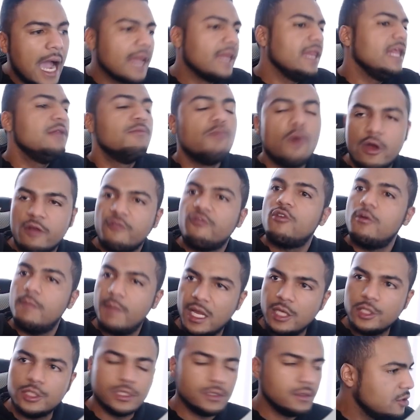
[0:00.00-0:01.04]
I need more
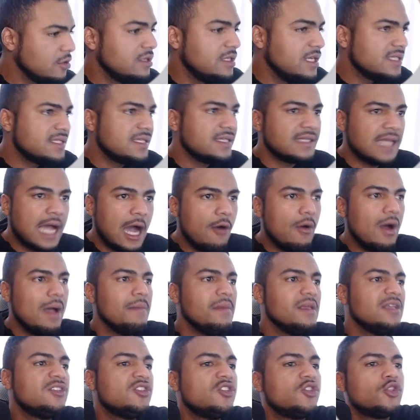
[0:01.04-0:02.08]
information. So this is how I'm
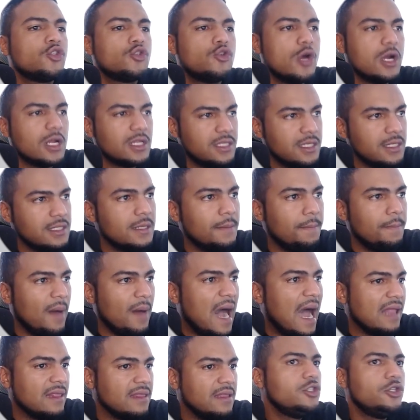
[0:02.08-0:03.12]
instructing the
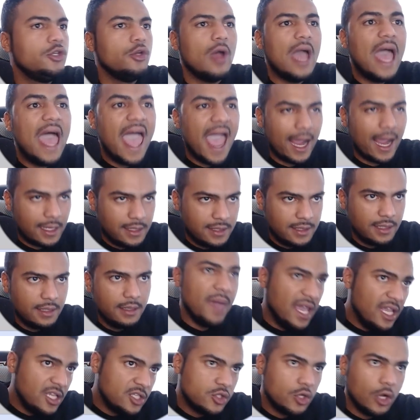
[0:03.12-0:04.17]
bot to act
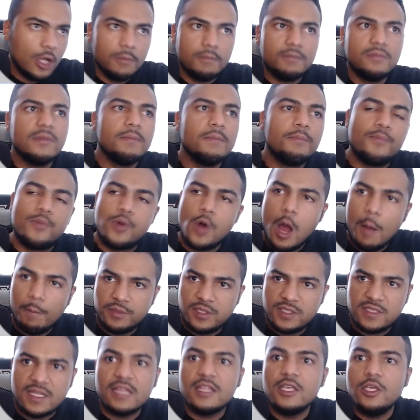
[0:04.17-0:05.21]
based on
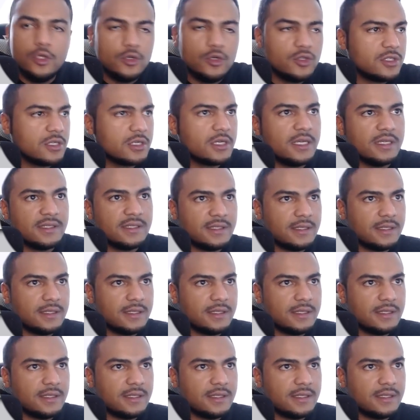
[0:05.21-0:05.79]
prompts that the user can